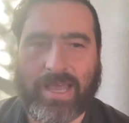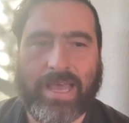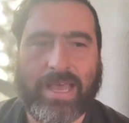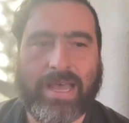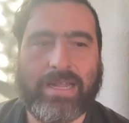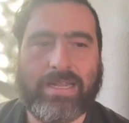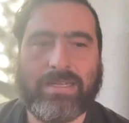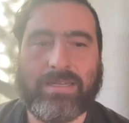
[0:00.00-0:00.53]

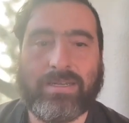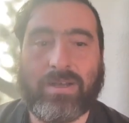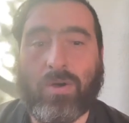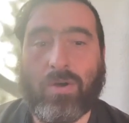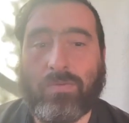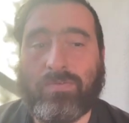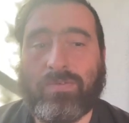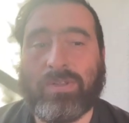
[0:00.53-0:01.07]
and
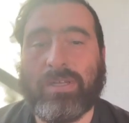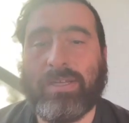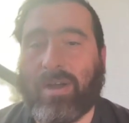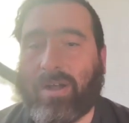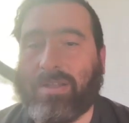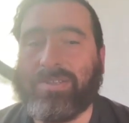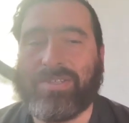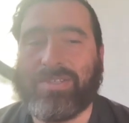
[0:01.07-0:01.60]
hopefully
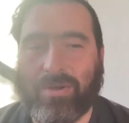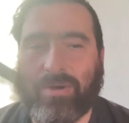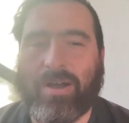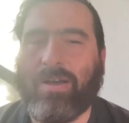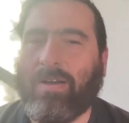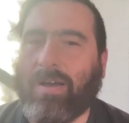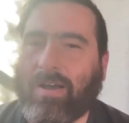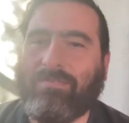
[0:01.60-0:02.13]
also
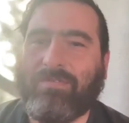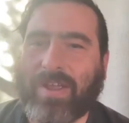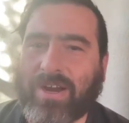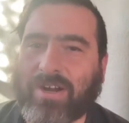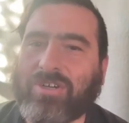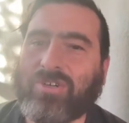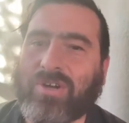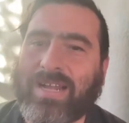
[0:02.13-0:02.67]
a, a
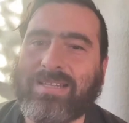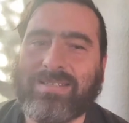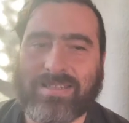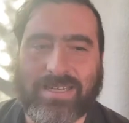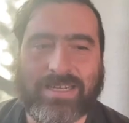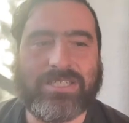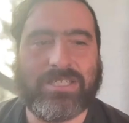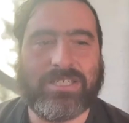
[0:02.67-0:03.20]
fair
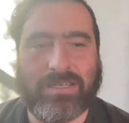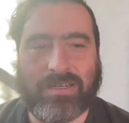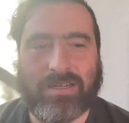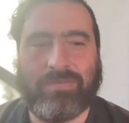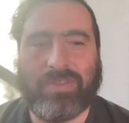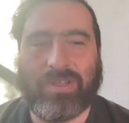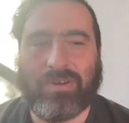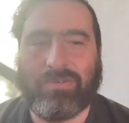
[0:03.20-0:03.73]
translation
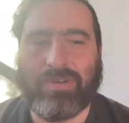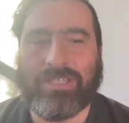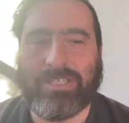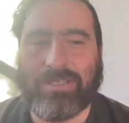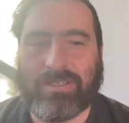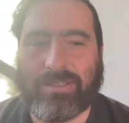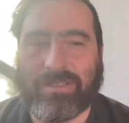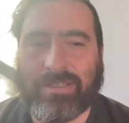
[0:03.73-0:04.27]
of the
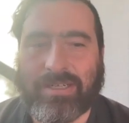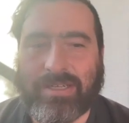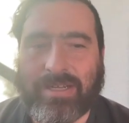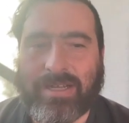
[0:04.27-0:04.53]
original.